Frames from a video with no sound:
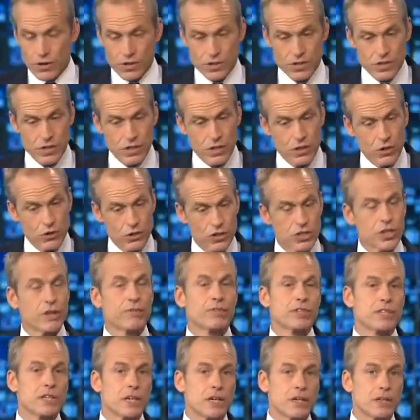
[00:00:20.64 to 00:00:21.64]
as
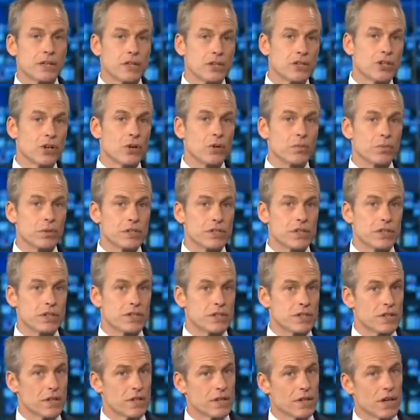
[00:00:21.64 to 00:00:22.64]
longevity in the job is
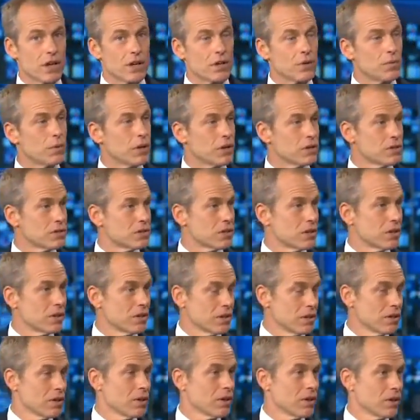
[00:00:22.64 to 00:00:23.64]
concerned, the only one
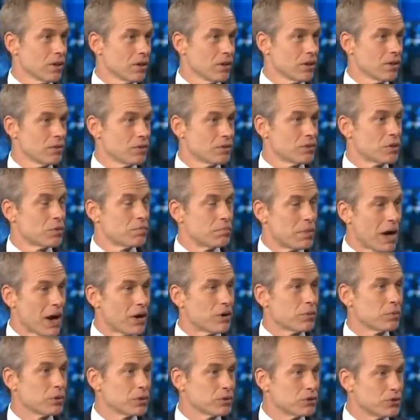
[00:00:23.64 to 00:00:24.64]
who's
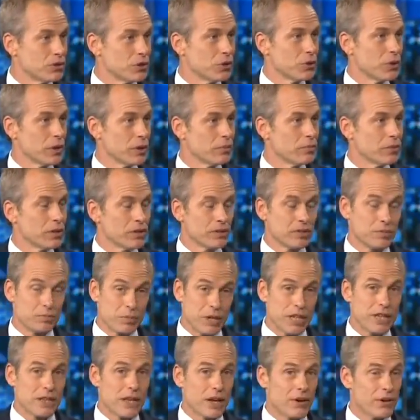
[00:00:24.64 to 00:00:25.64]
comparable to him and
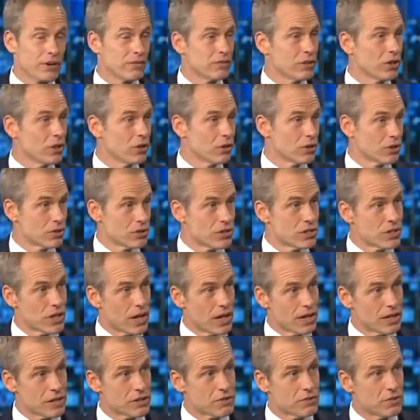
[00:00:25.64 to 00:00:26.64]
been there even longer is Sir
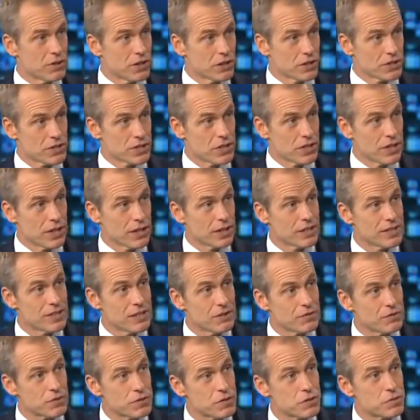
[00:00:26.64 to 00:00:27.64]
Alex Ferguson. Now, the
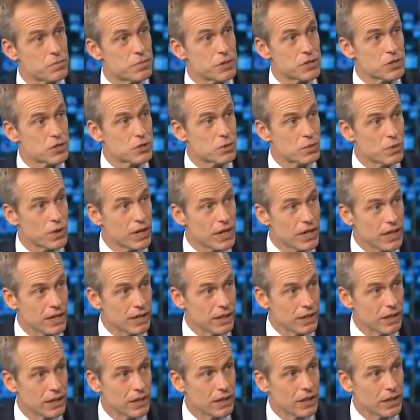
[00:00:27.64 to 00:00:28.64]
difference
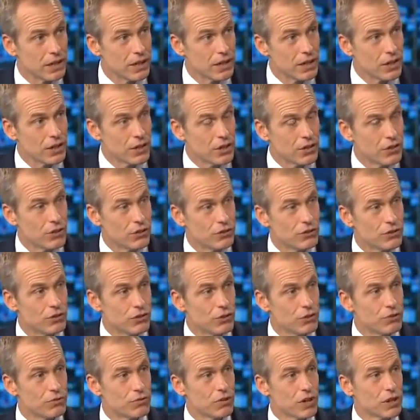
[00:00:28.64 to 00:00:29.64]
between the
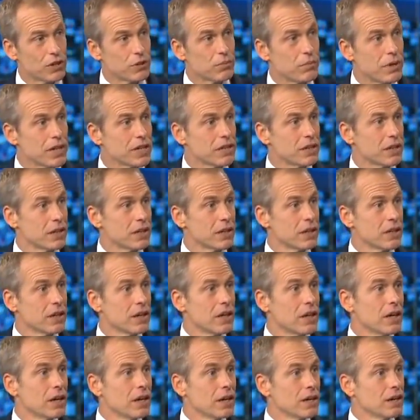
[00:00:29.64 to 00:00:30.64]
two, fundamentally,
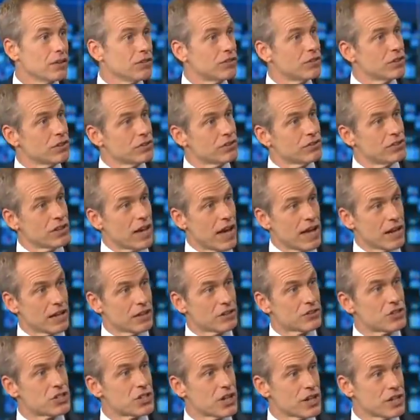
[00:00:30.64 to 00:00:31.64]
is that Sir
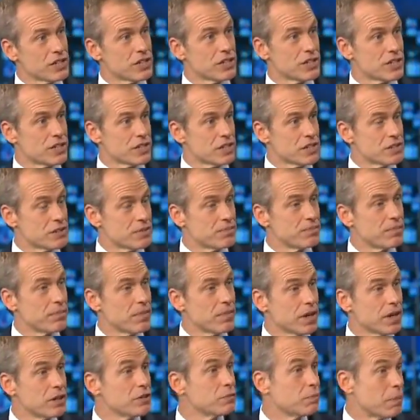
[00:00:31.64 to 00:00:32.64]
Alex changes his
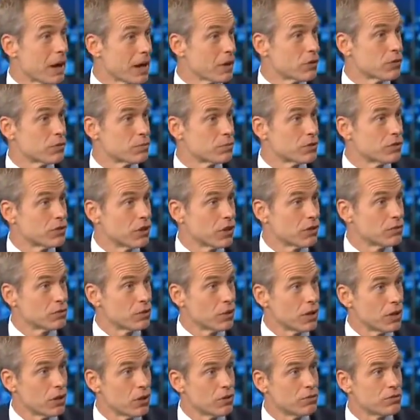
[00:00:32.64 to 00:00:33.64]
backroom staff
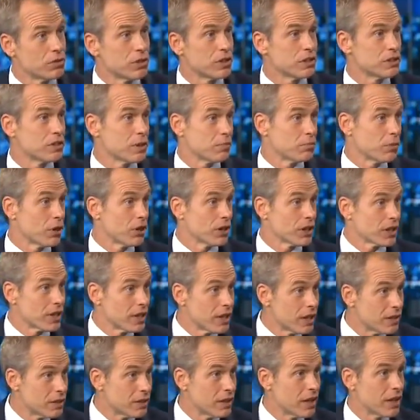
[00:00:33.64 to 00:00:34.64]
quite often. He's had Brian
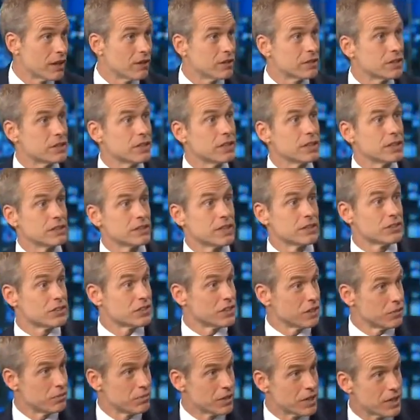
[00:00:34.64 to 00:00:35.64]
Kidd there, hasn't he? He's had
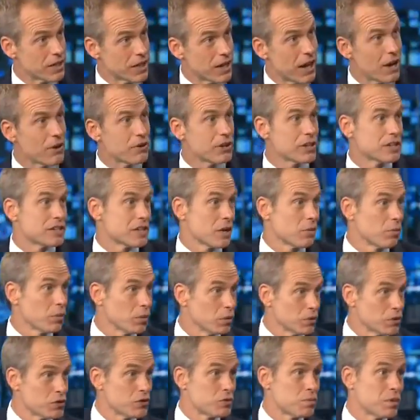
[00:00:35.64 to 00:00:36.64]
Steve McLaren, he's had
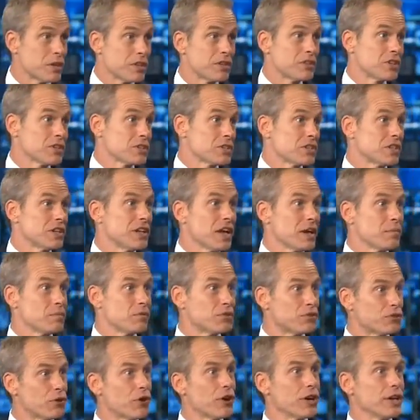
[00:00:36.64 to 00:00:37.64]
Walter Smith, just to name
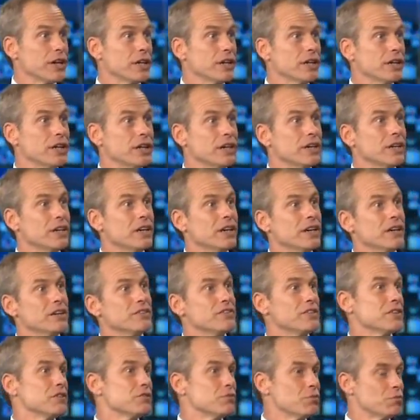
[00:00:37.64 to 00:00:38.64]
three,
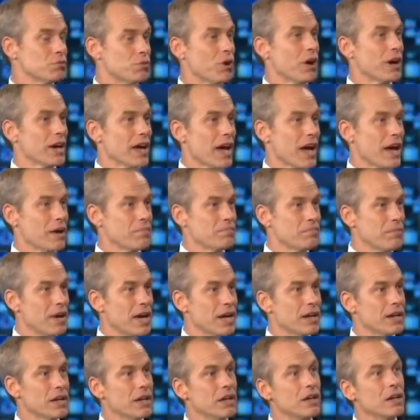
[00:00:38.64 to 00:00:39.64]
as his right-hand
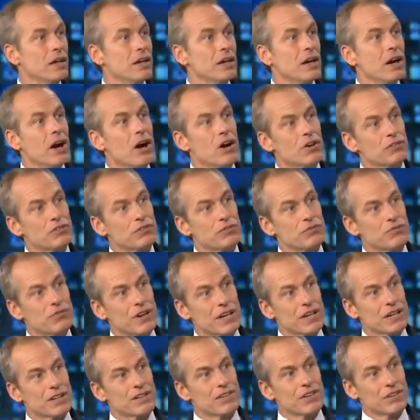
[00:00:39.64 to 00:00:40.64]
men. Arsene
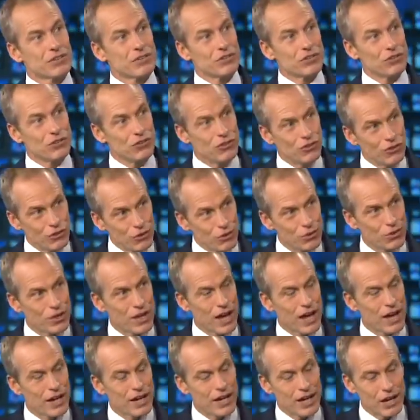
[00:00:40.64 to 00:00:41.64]
Wenger doesn't do
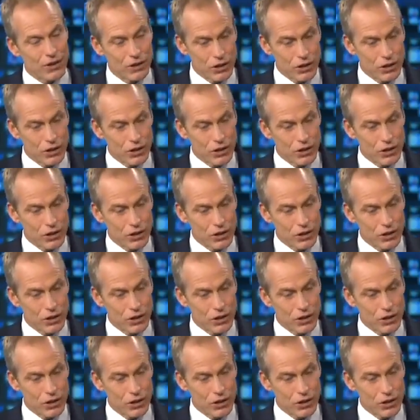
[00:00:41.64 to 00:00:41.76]
that. Now,